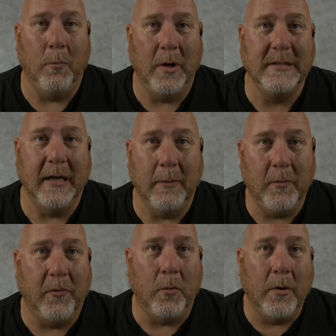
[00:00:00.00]
one time
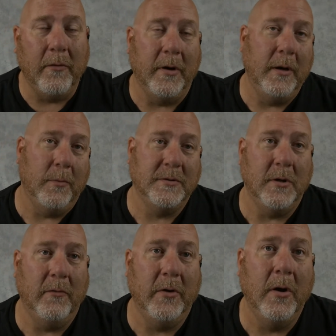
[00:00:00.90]
before on a Nimble
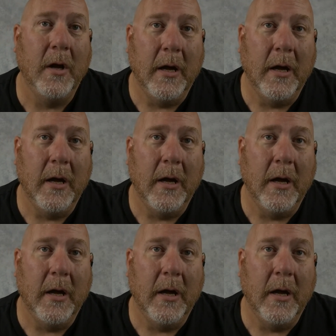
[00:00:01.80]
server.